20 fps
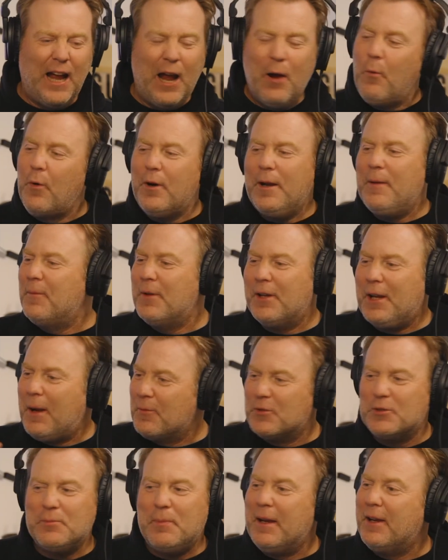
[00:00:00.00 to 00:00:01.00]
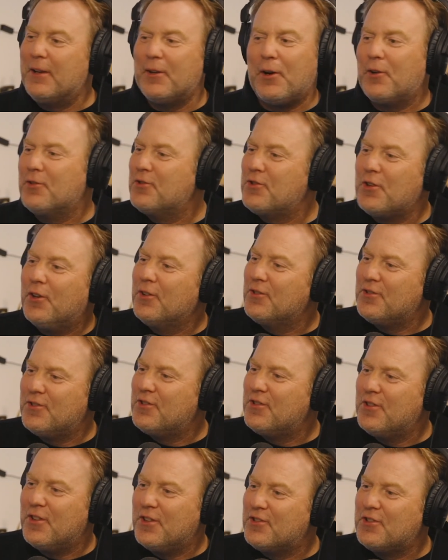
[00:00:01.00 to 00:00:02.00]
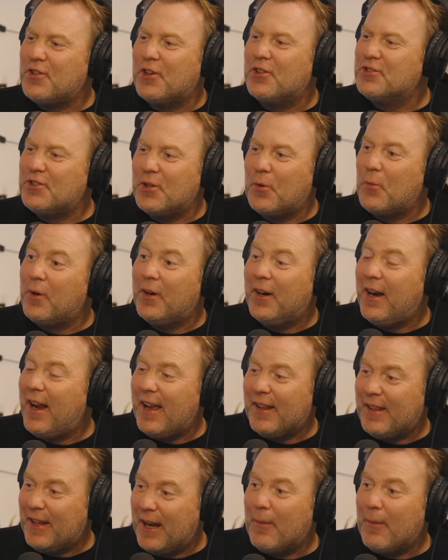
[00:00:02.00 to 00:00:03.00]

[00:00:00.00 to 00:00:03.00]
want him to come speak at our church, the church that we're at, that